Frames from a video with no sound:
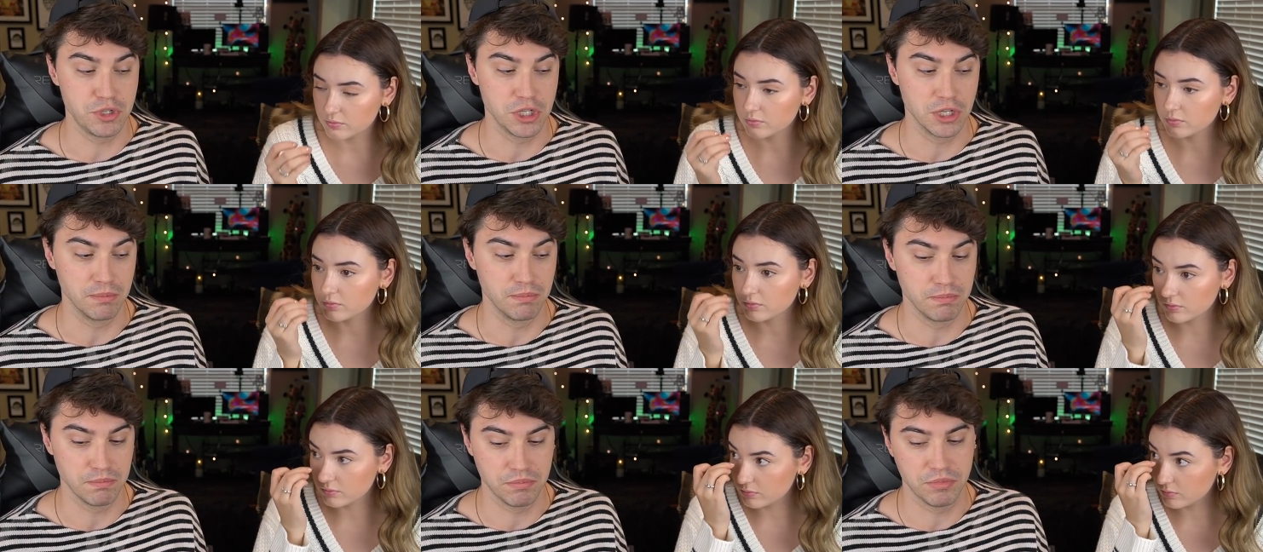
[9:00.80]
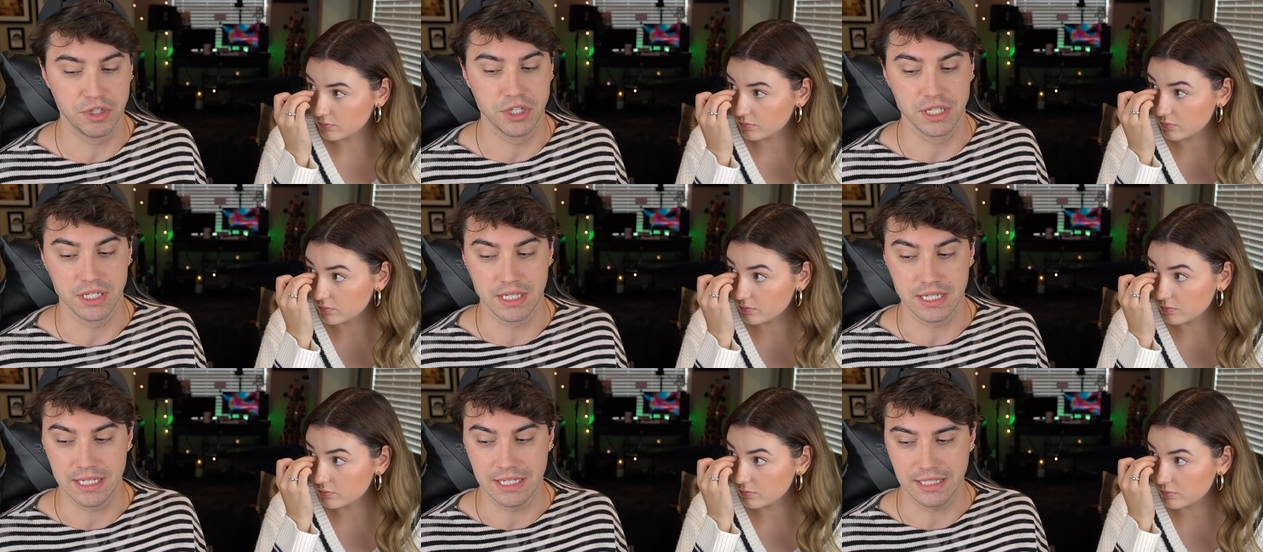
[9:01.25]
Speaker 1: to
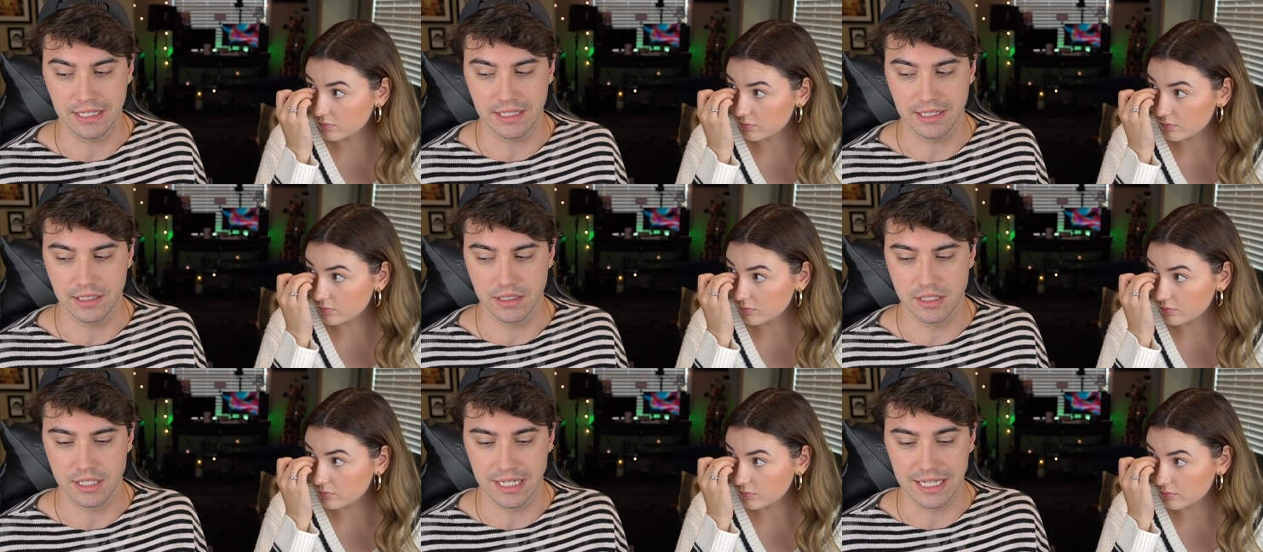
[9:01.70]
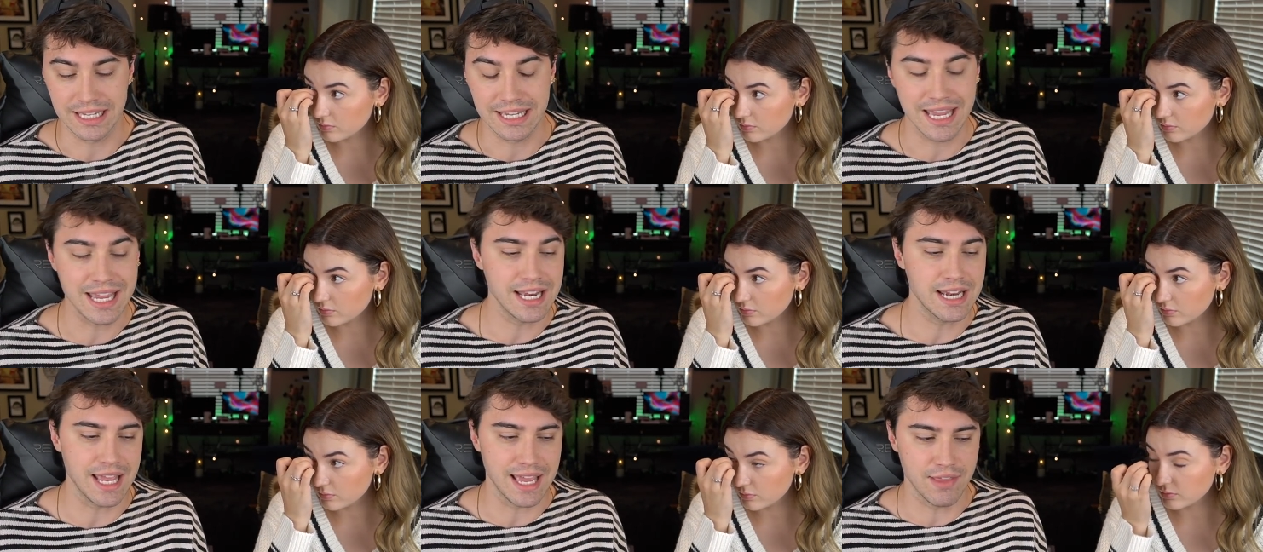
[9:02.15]
to to
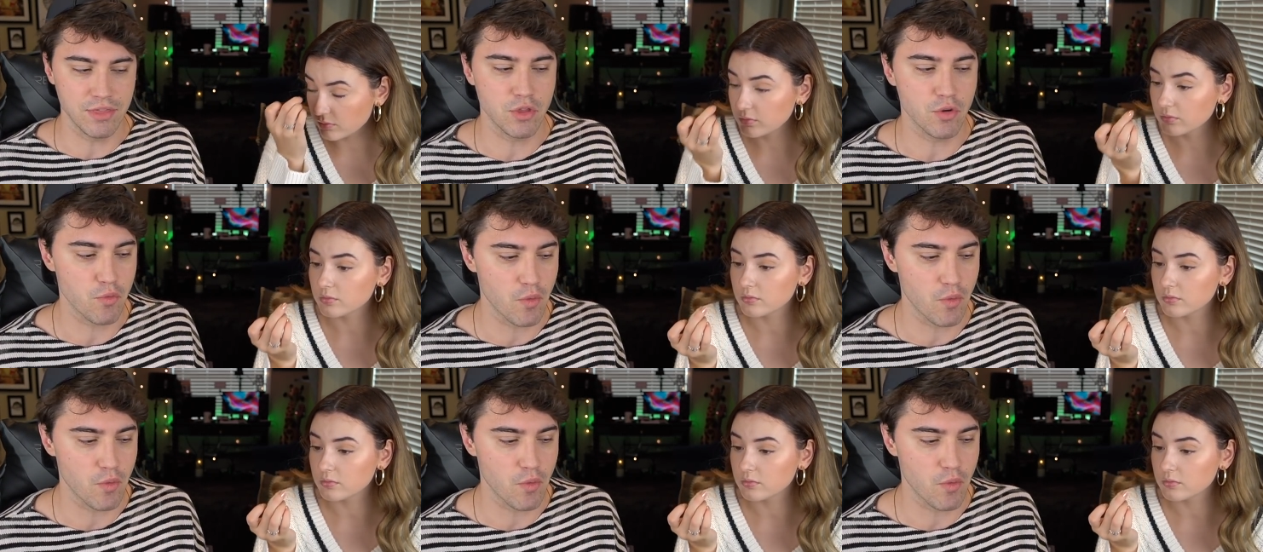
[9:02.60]
get in the